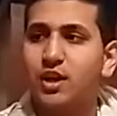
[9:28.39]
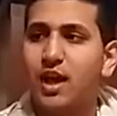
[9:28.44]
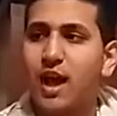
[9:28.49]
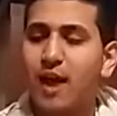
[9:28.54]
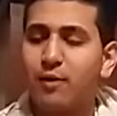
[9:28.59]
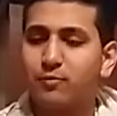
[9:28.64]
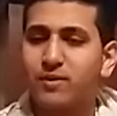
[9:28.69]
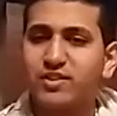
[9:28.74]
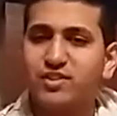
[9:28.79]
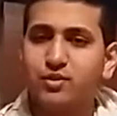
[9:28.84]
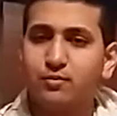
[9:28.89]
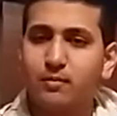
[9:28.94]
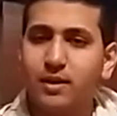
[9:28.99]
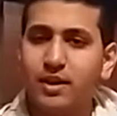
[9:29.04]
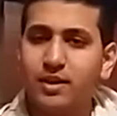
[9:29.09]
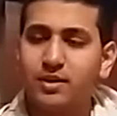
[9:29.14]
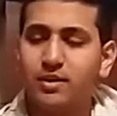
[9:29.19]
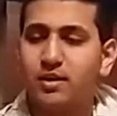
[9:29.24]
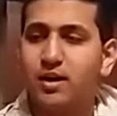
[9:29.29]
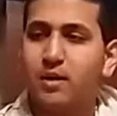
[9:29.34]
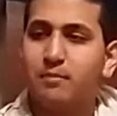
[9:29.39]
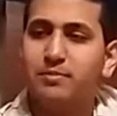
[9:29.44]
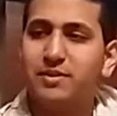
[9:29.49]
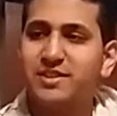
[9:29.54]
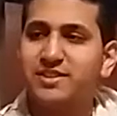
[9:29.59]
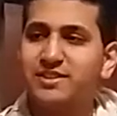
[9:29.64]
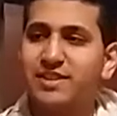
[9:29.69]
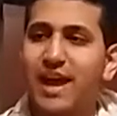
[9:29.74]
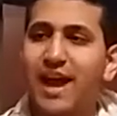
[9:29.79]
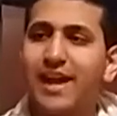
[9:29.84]
at WrestleMania
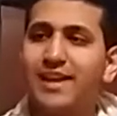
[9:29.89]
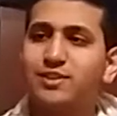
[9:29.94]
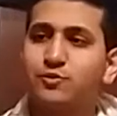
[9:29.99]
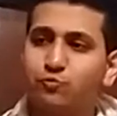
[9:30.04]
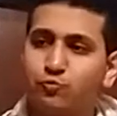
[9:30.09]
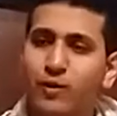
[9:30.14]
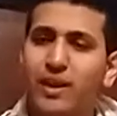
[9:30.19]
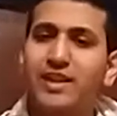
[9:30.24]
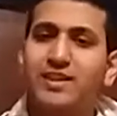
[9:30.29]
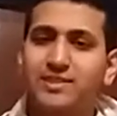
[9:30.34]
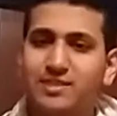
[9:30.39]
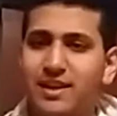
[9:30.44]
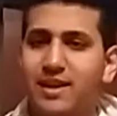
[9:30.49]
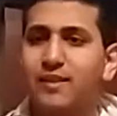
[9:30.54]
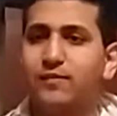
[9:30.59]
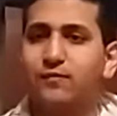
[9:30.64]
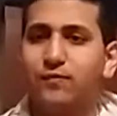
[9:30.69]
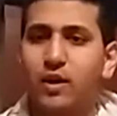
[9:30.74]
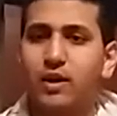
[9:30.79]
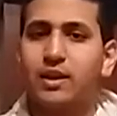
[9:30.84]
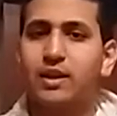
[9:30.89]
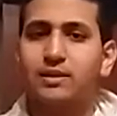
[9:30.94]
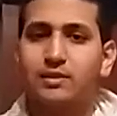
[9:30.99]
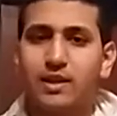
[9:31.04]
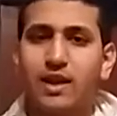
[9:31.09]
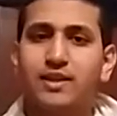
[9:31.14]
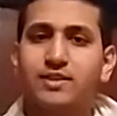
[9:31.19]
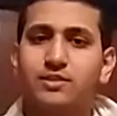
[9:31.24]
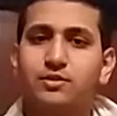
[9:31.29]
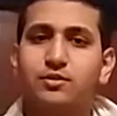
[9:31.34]
besides Reigns and fucking
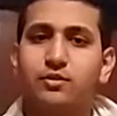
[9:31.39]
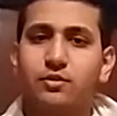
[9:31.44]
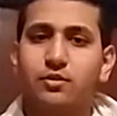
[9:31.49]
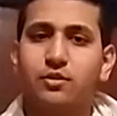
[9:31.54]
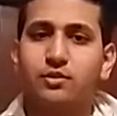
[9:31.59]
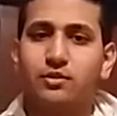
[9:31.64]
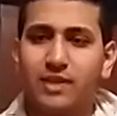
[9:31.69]
Lesnar.